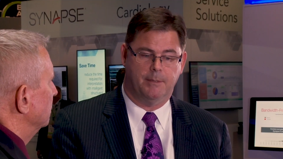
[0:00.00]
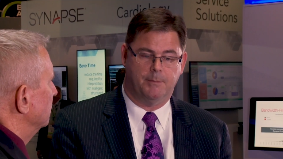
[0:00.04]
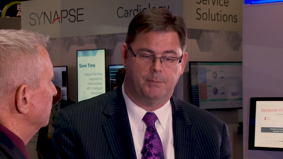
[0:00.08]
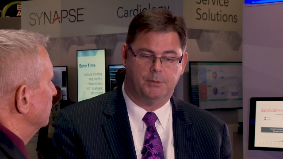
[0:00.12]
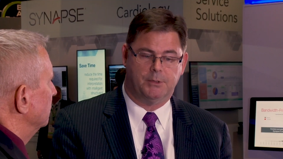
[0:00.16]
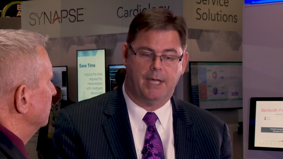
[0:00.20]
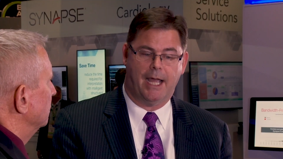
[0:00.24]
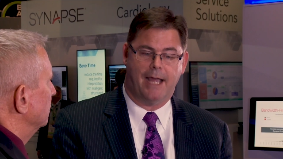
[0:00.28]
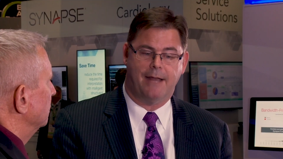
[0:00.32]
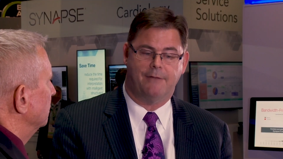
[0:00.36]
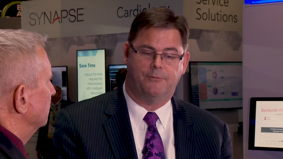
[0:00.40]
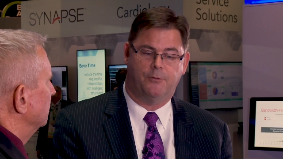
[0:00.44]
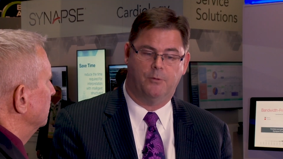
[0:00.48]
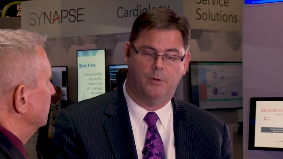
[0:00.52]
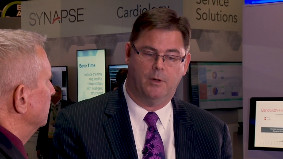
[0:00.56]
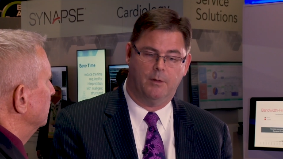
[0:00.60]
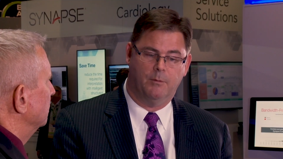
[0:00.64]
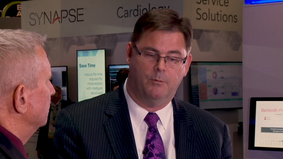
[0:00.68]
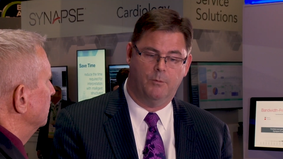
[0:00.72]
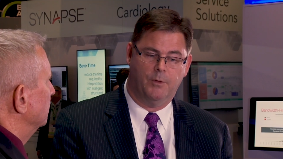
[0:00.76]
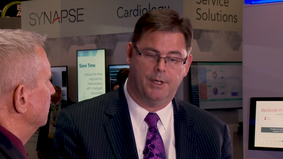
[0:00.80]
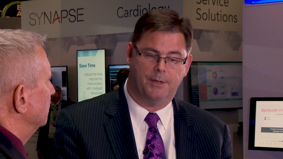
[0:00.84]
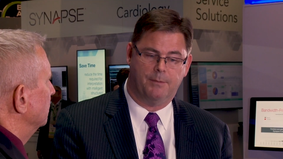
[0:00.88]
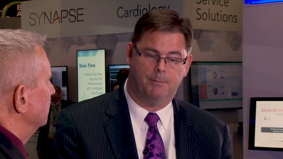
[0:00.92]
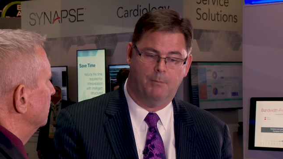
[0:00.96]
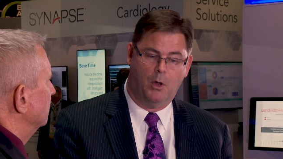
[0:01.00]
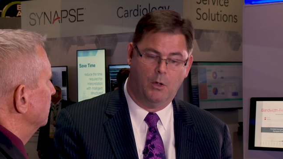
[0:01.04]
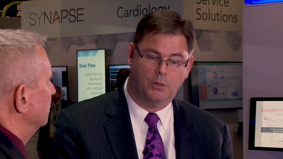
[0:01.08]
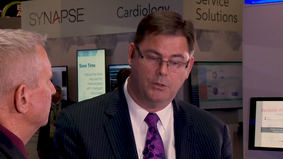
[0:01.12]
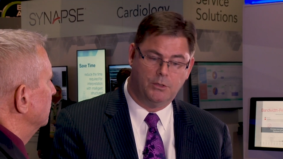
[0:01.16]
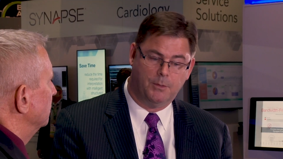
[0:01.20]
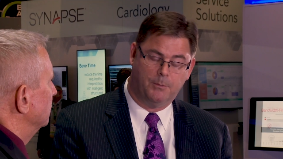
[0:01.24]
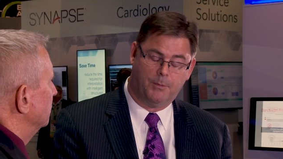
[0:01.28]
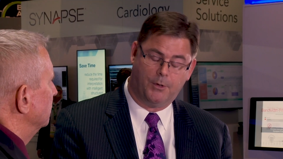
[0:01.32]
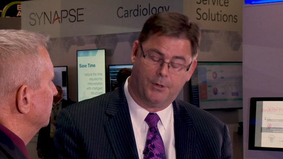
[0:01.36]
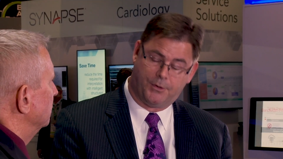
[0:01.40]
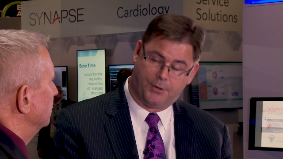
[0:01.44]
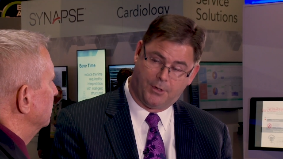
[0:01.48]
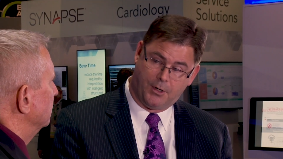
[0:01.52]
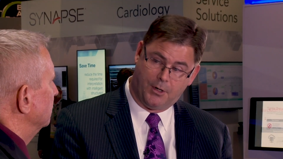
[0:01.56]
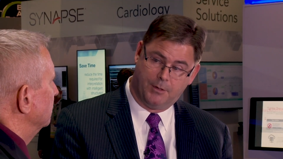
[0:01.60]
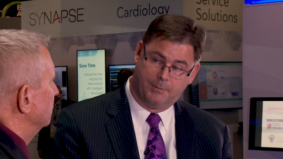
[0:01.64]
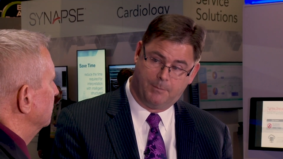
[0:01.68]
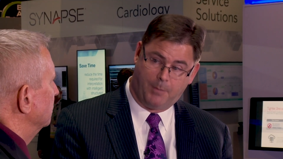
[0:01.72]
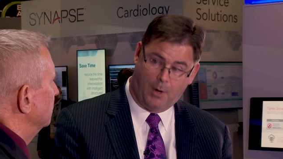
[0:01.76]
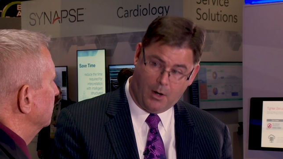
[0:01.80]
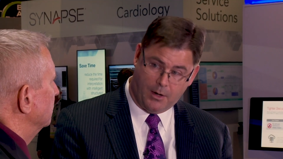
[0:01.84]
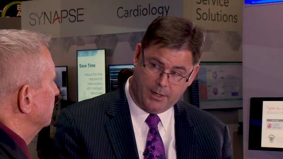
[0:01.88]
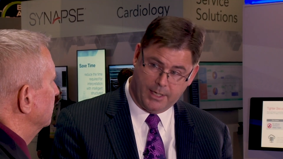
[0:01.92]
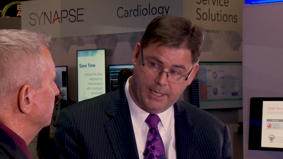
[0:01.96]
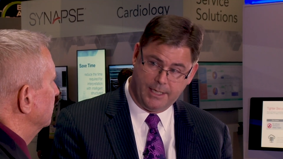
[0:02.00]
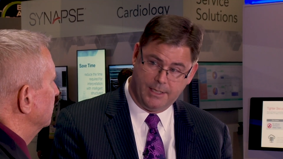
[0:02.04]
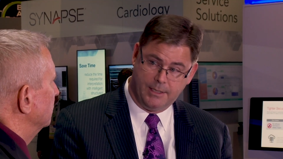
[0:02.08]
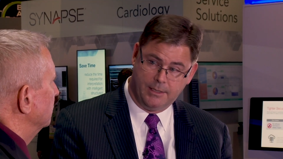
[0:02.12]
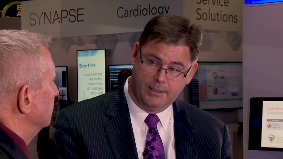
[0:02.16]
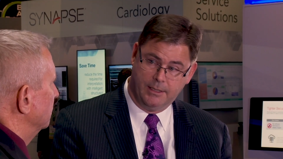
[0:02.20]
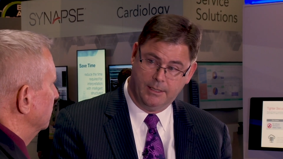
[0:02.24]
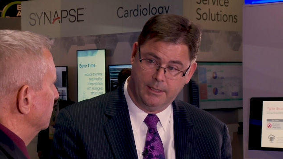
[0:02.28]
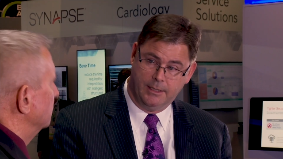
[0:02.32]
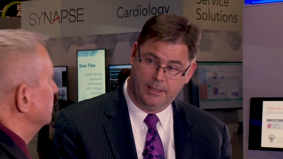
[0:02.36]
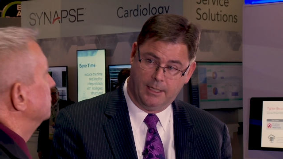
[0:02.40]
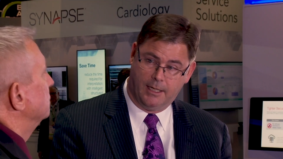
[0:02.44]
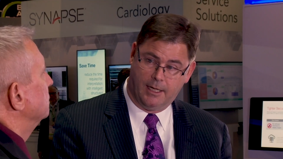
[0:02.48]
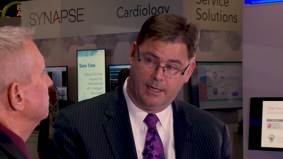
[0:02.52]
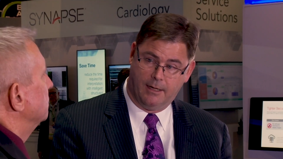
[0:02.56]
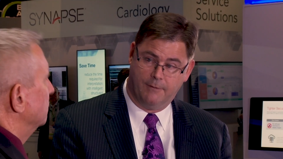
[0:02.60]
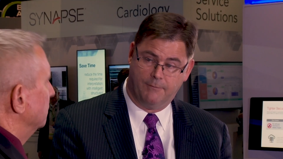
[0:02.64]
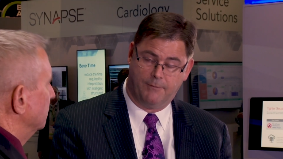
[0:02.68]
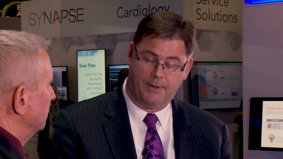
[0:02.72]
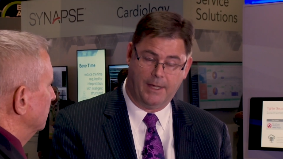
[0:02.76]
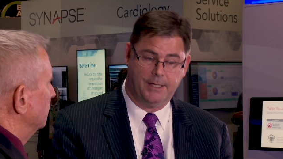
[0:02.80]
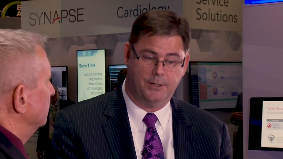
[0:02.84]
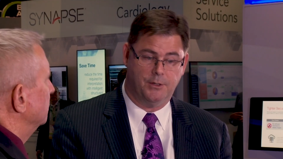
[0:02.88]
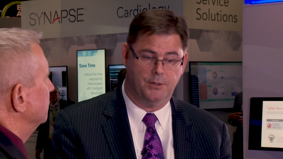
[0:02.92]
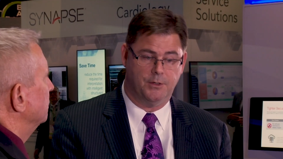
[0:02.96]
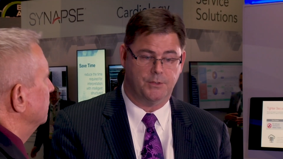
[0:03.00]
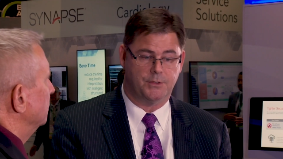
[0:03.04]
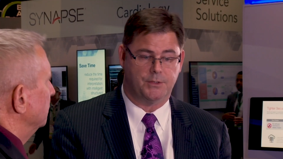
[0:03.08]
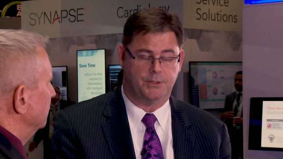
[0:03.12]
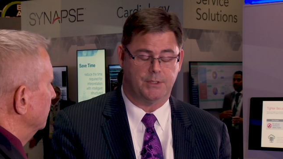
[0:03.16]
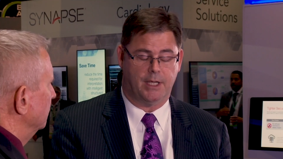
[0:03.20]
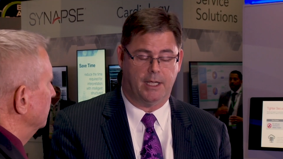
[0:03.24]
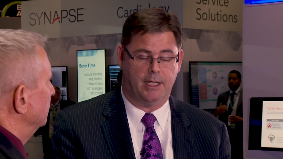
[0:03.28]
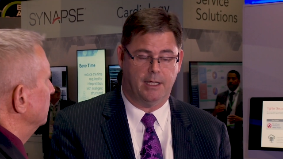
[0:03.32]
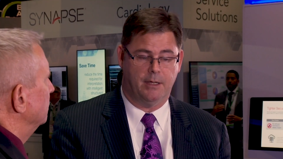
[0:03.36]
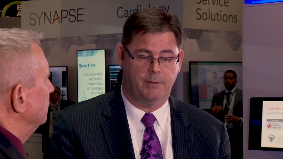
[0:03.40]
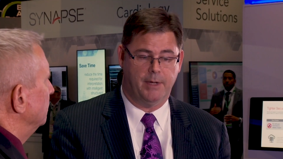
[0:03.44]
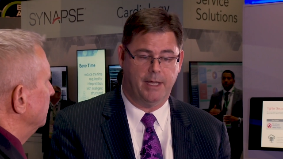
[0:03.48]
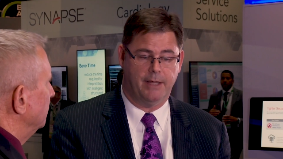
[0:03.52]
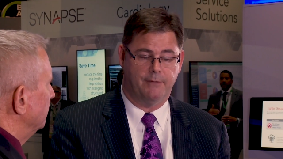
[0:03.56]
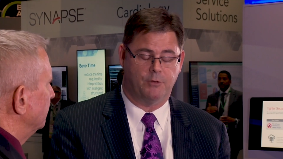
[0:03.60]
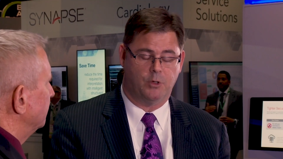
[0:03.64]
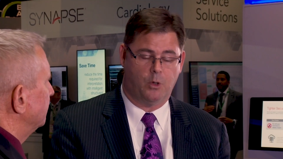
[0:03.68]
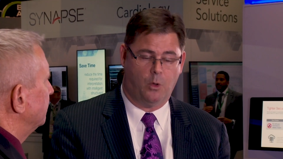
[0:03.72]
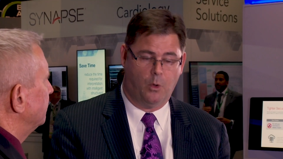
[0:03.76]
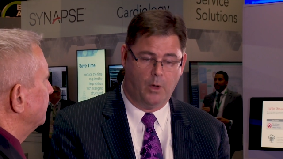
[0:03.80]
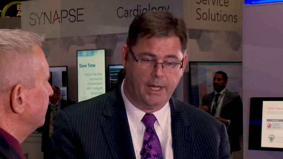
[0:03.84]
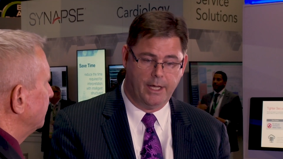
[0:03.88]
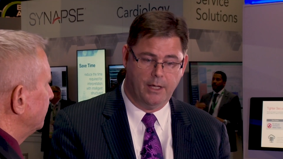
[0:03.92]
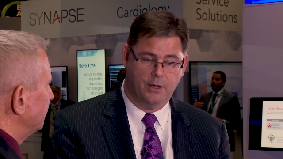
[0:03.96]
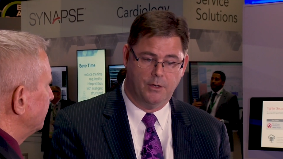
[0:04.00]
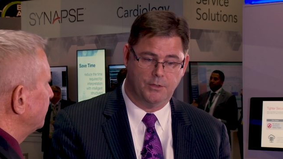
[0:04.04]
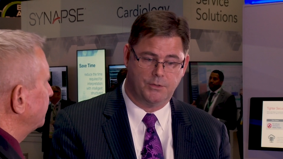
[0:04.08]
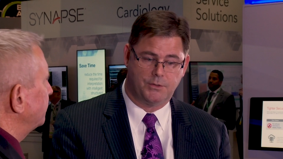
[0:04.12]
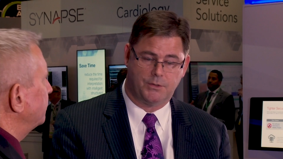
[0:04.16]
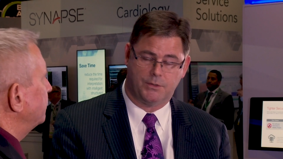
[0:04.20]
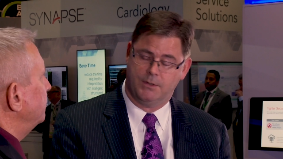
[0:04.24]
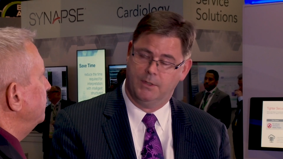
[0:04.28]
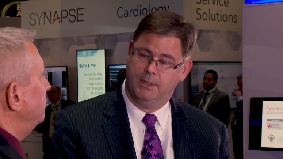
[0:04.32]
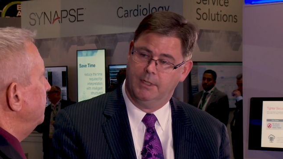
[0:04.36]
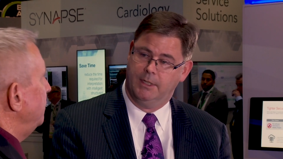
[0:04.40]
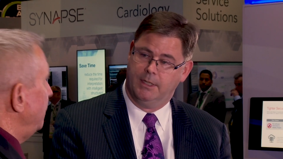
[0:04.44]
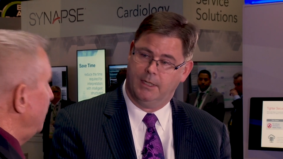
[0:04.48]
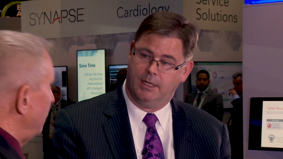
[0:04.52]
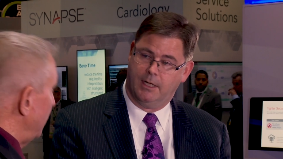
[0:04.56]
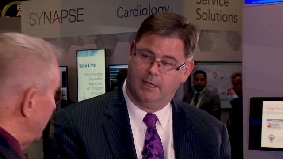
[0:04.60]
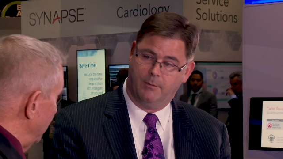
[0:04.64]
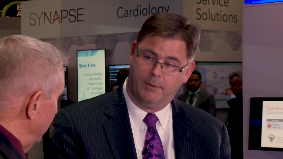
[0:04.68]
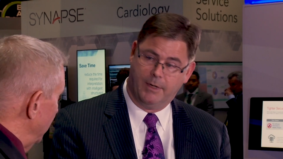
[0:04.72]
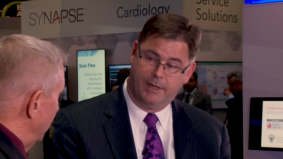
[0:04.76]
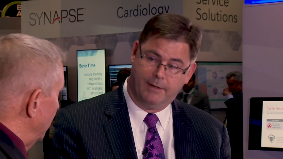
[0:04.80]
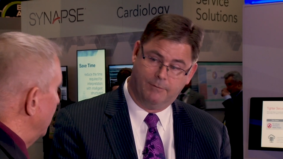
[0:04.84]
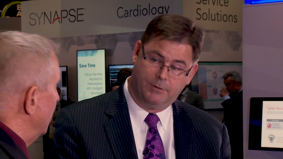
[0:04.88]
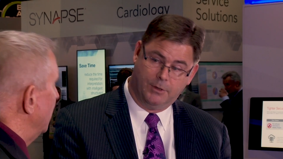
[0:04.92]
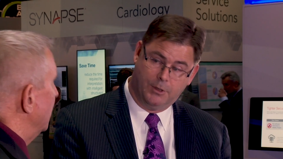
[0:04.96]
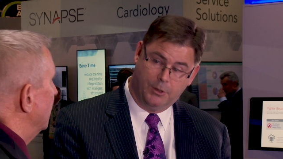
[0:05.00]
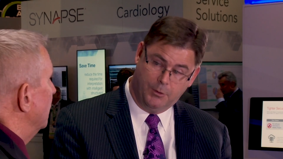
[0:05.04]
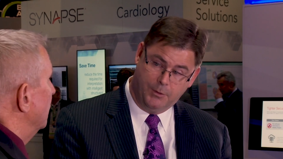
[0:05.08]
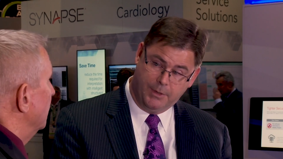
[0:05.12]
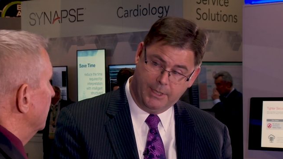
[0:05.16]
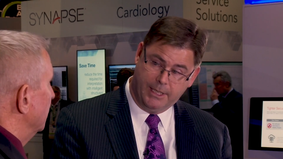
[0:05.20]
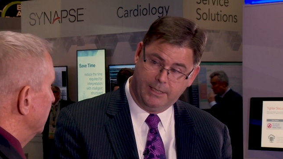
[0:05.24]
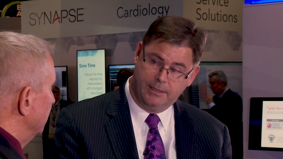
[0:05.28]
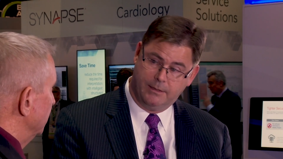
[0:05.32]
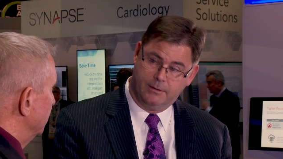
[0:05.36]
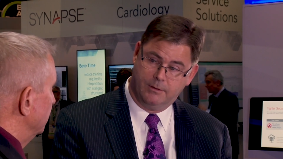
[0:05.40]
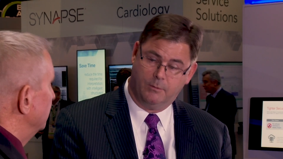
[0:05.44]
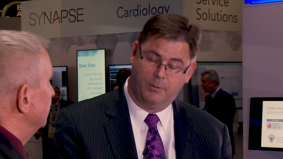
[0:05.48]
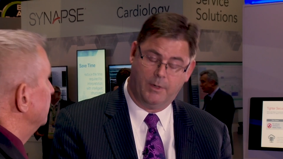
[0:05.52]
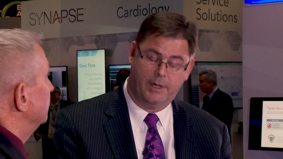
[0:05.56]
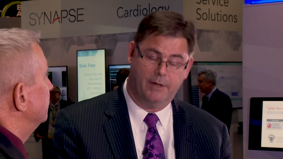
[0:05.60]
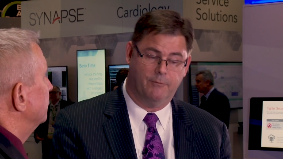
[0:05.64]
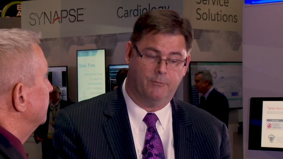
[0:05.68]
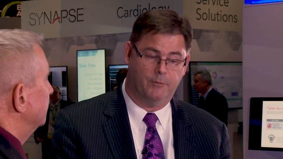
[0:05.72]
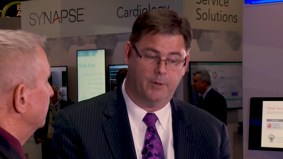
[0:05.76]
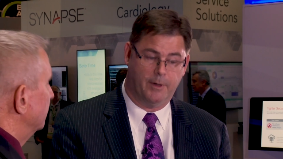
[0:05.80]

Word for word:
Speaker 1: the platform with multiple third-party uh, vendors. Uh, we have Koios, uh, we have Lunit, we have